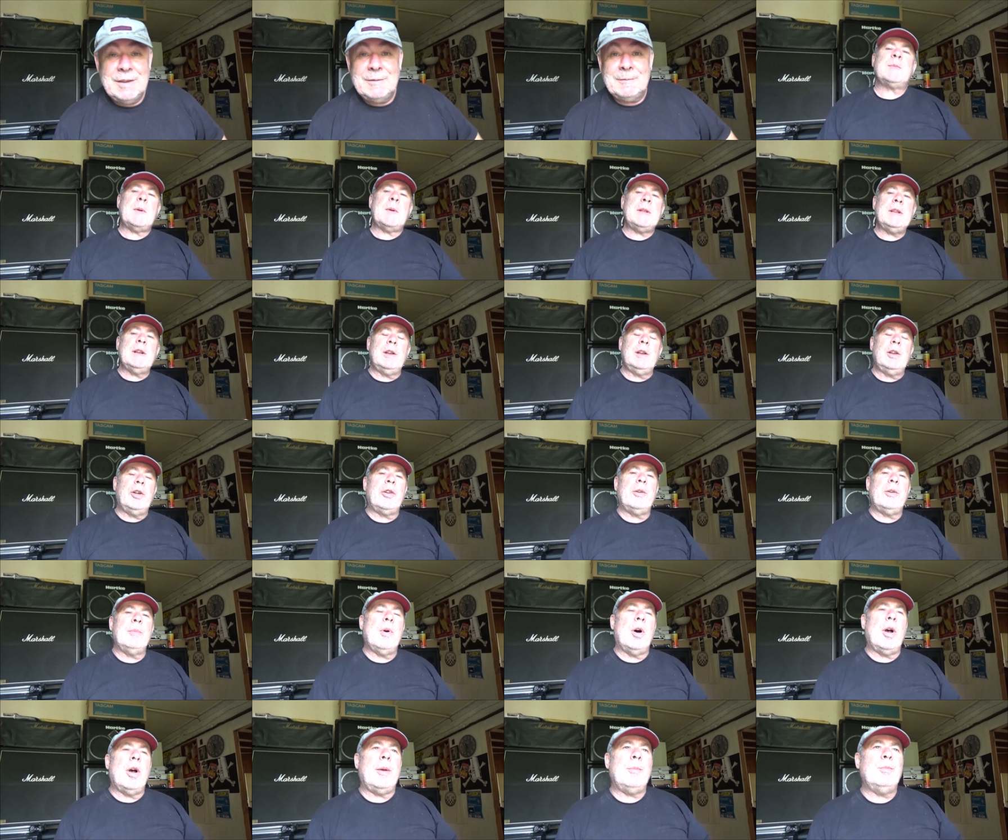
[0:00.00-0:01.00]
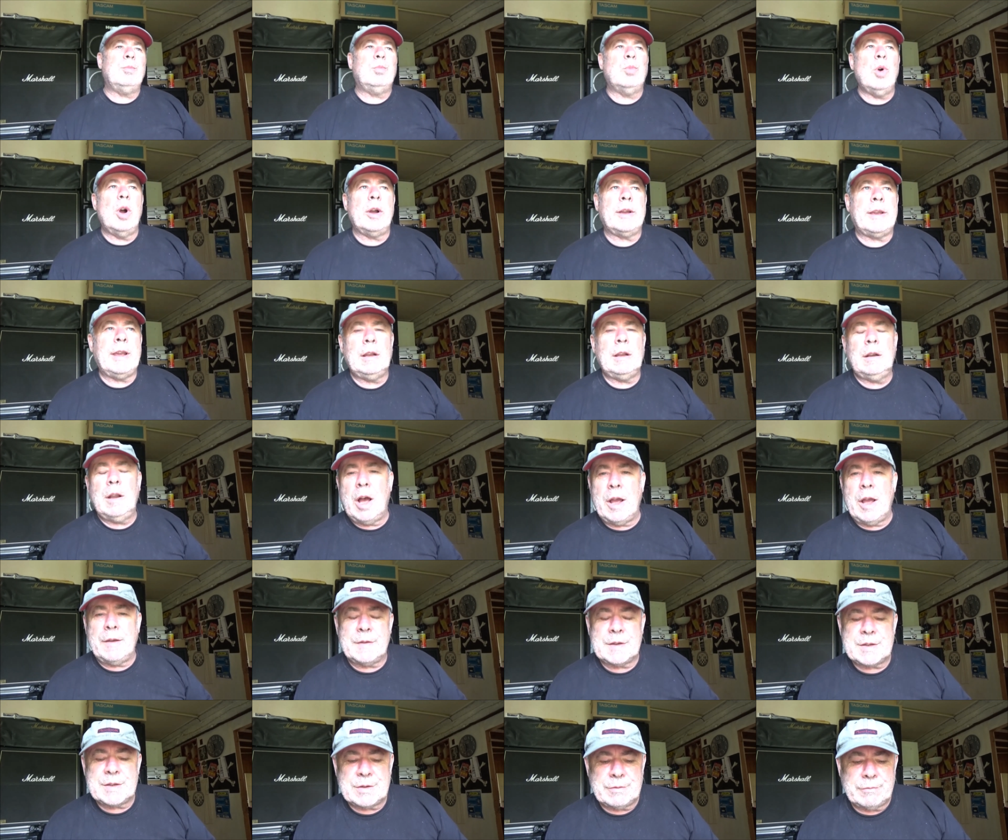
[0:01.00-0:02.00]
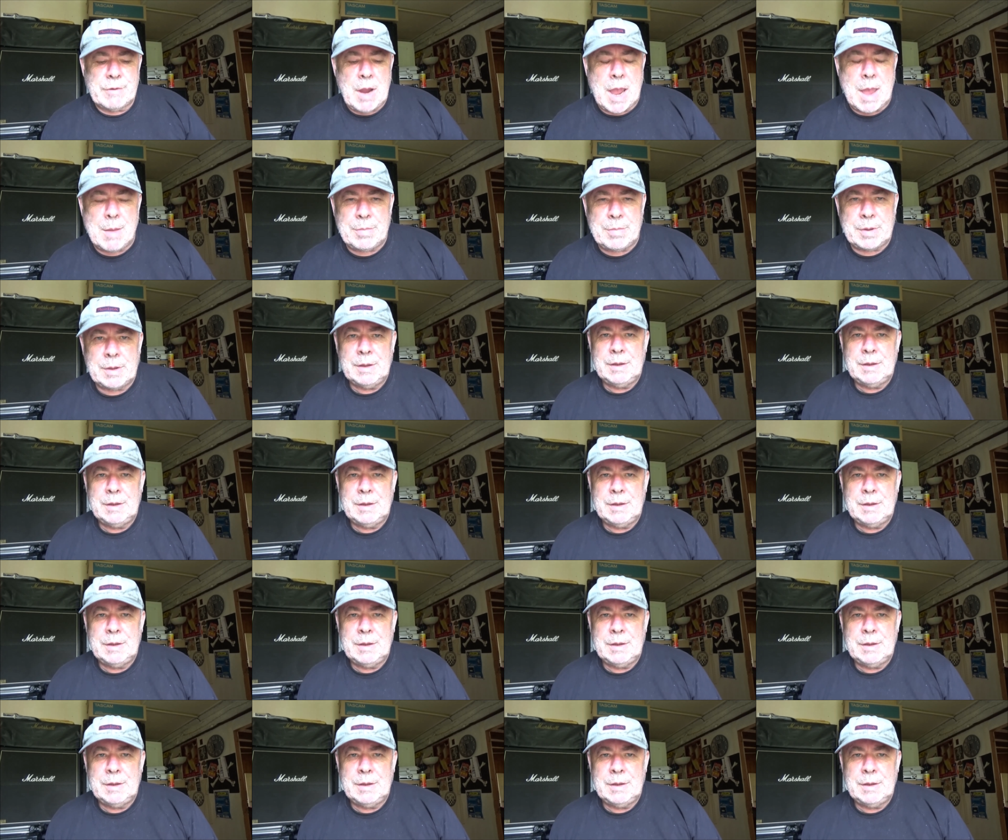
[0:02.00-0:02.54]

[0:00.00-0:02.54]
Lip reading: I spent a lot of my working life as a rep,